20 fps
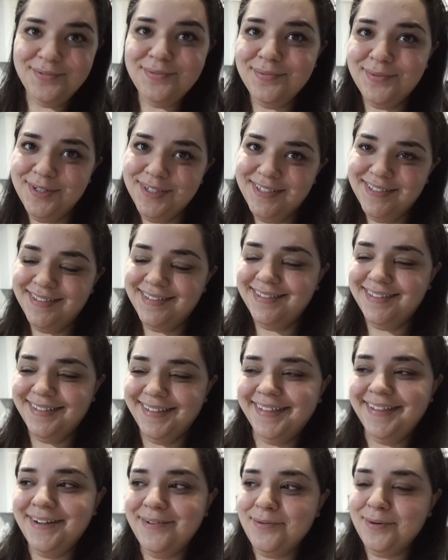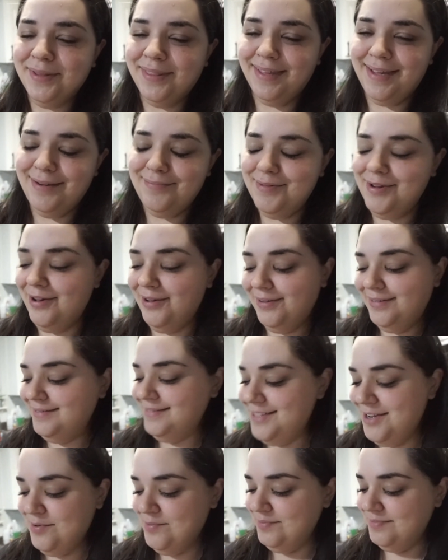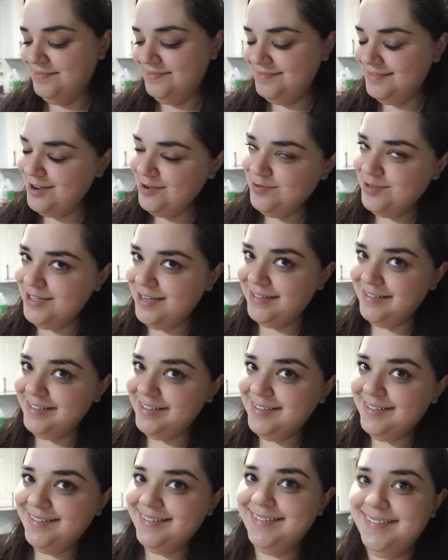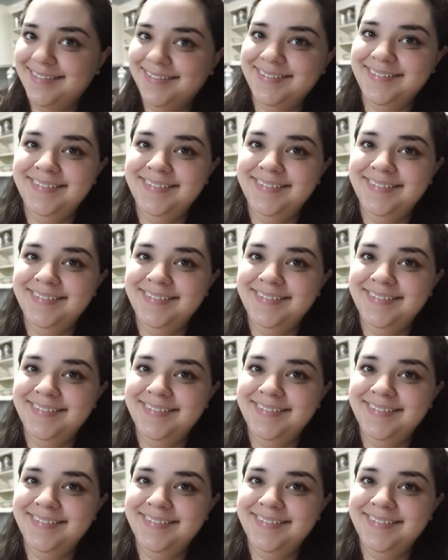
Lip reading: we're lame, y'all. Don't judge us.